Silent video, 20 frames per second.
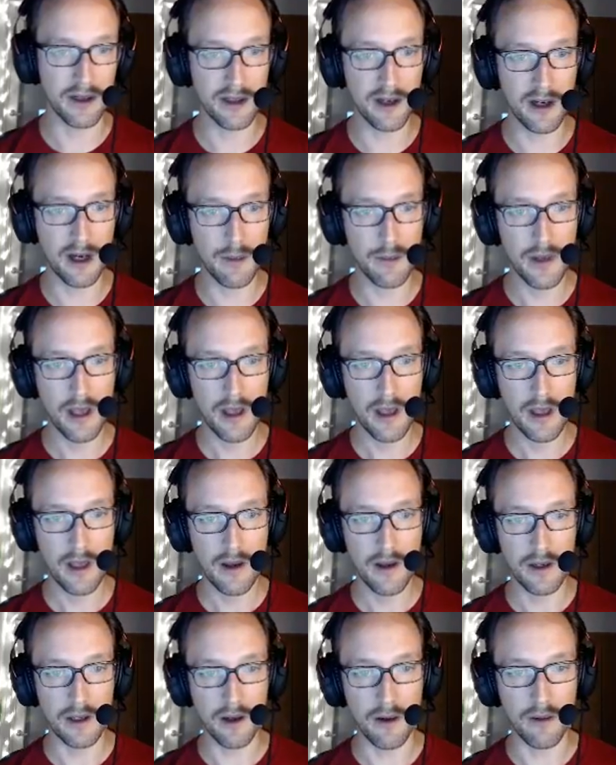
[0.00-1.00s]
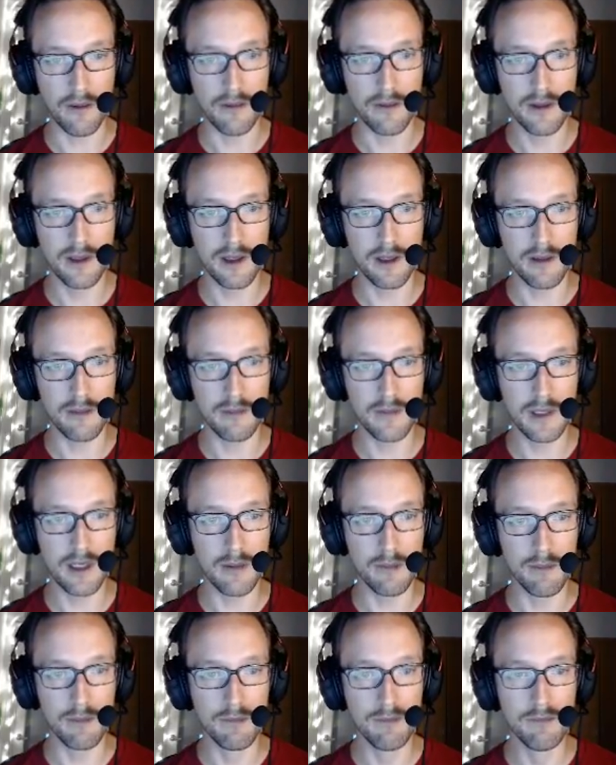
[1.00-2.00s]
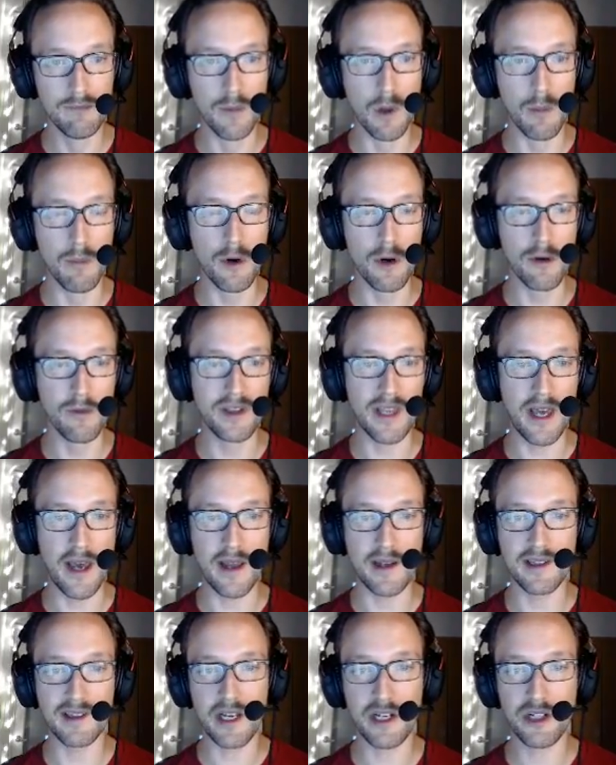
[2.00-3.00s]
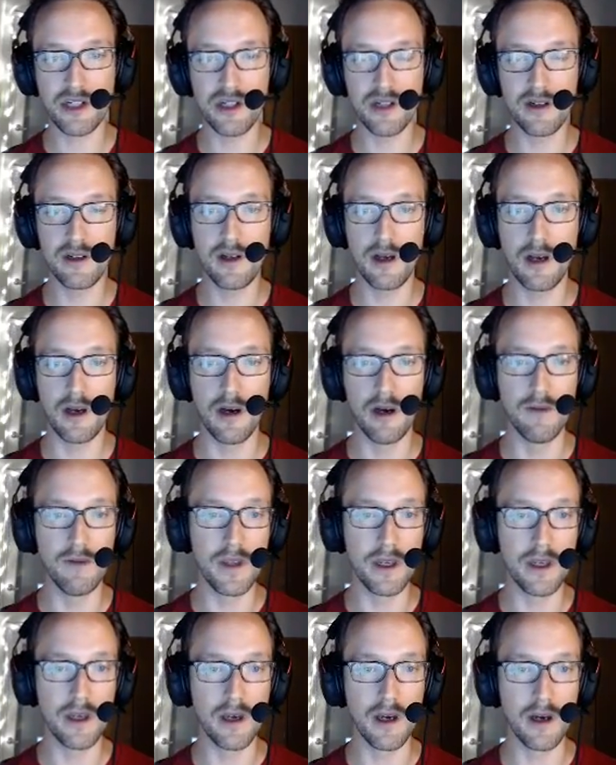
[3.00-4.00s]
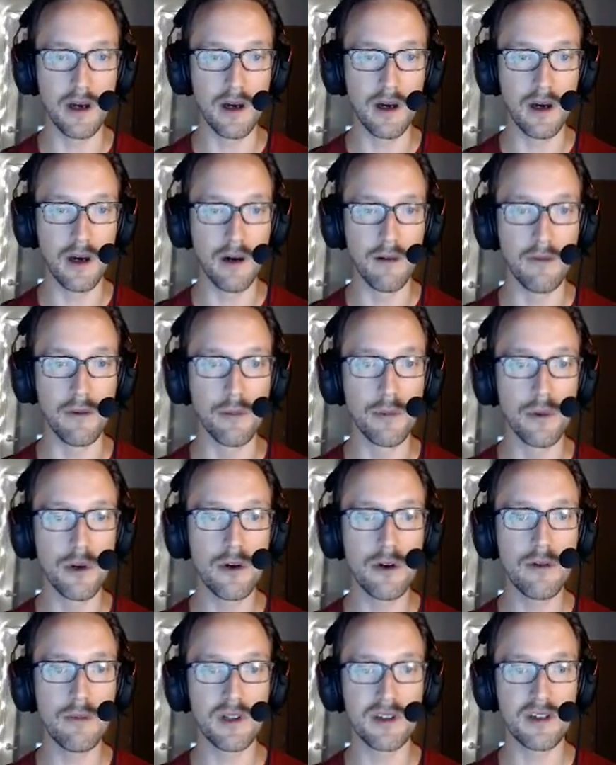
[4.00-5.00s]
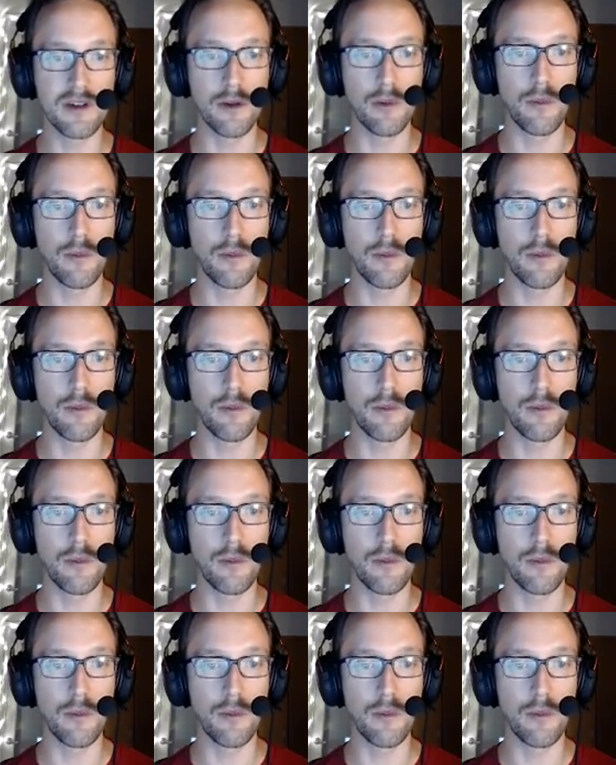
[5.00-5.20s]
top, it removes that section of the room, and so the